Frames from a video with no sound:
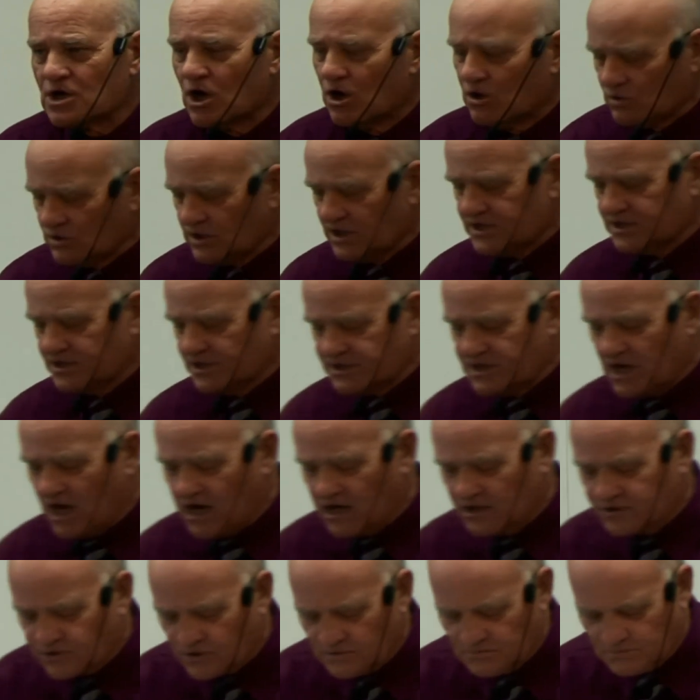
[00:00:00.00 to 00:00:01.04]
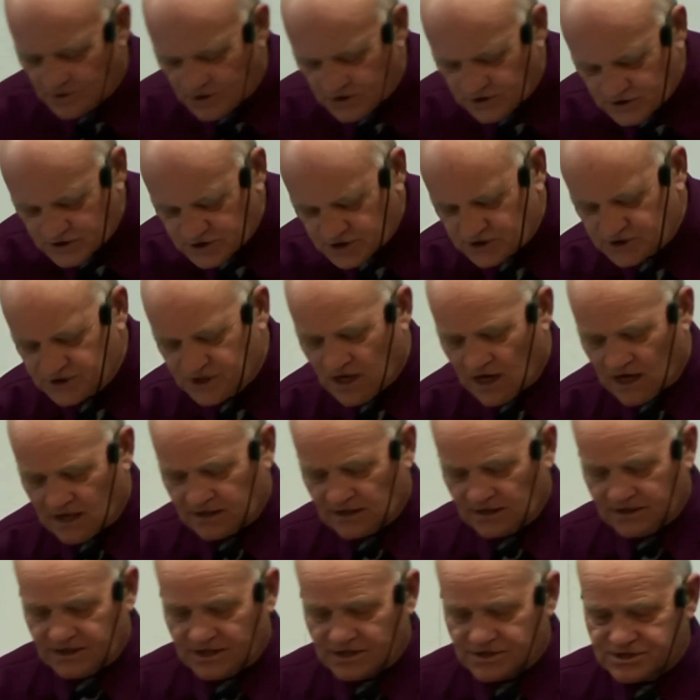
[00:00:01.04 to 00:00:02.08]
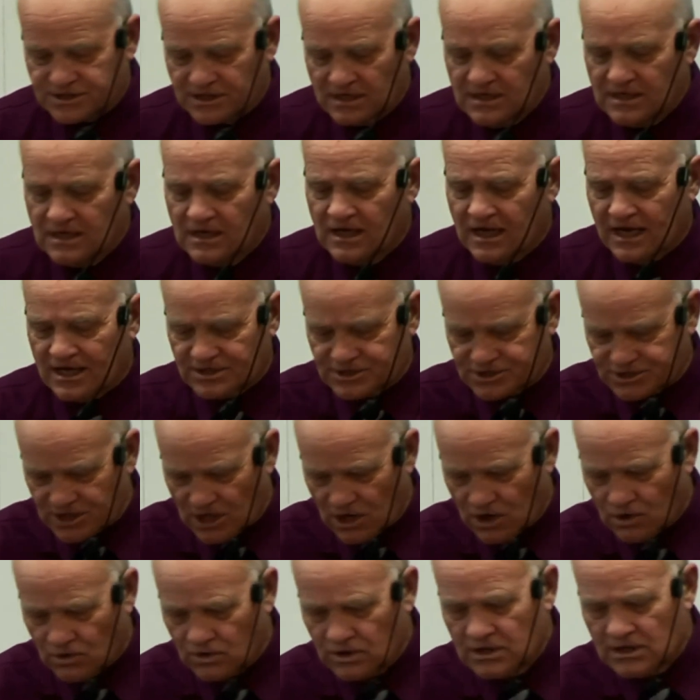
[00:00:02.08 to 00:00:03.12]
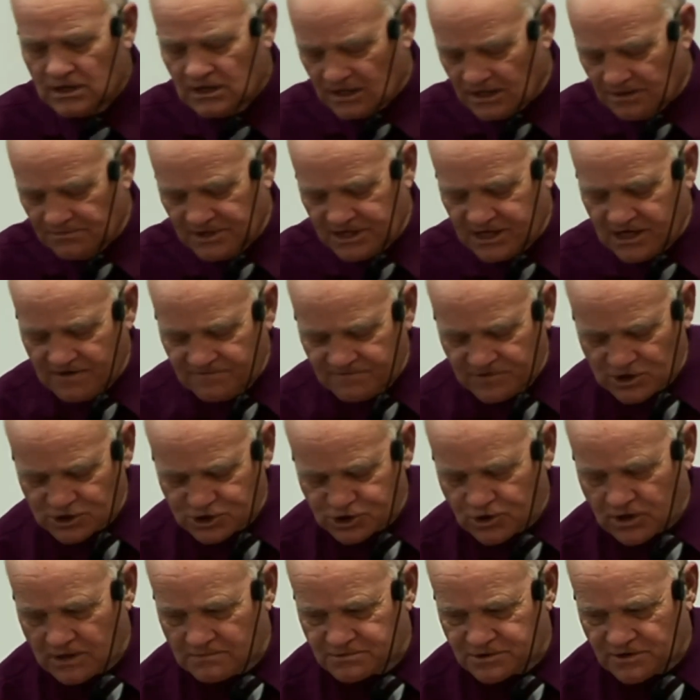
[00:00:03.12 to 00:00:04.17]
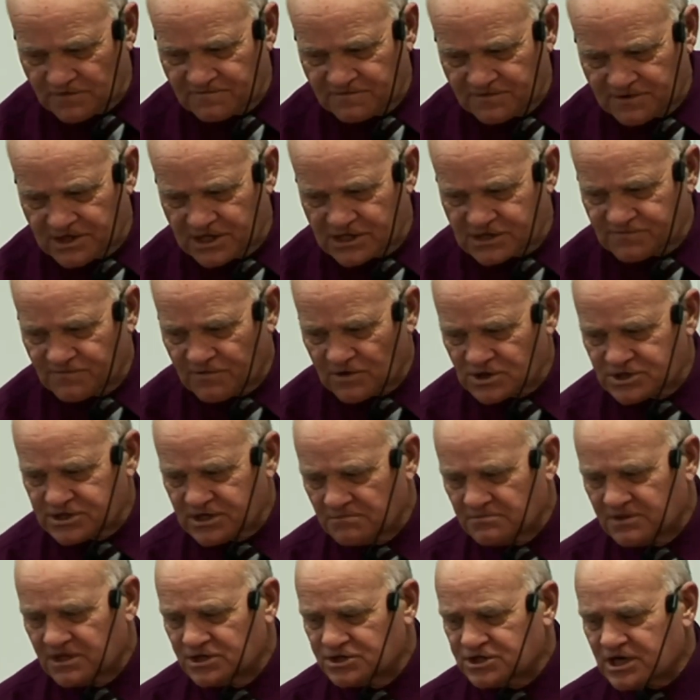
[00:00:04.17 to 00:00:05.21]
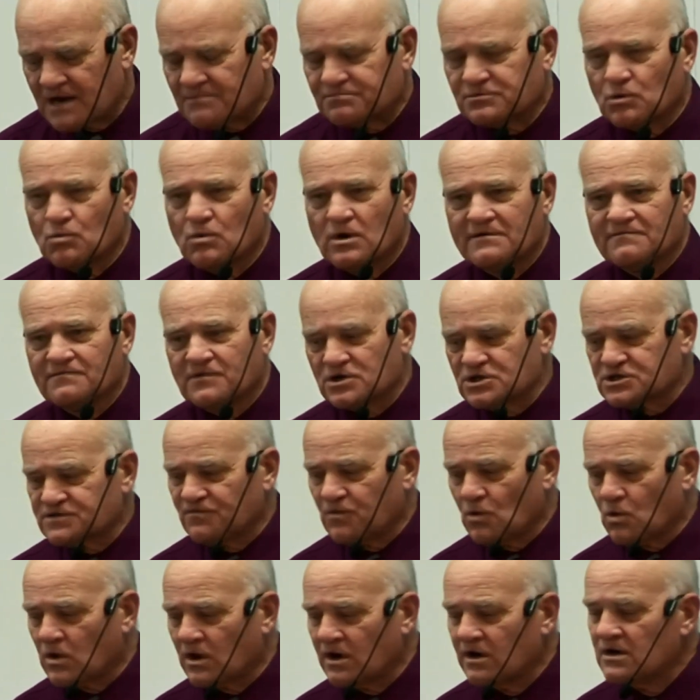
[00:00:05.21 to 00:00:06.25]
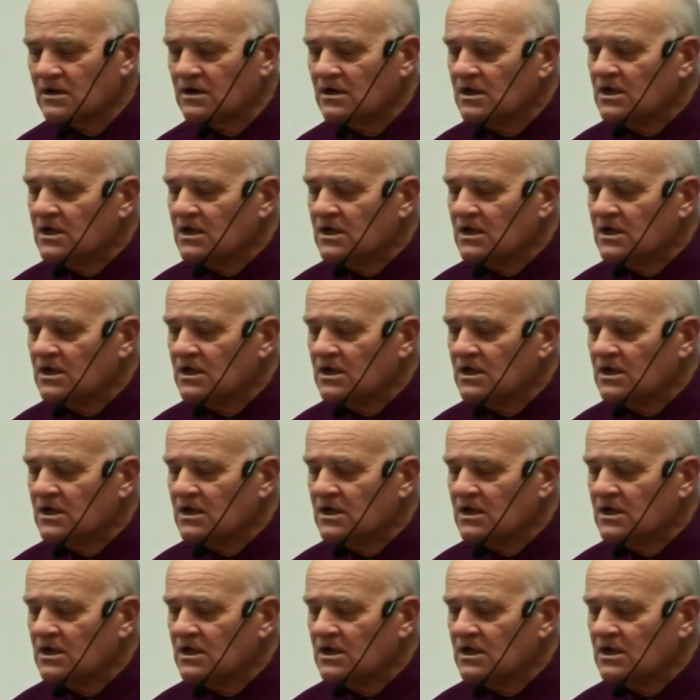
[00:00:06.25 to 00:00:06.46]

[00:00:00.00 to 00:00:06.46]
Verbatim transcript: Only the doctrine produces godliness. And so, let me give you a scripture for this. First Timothy chapter one, verse four.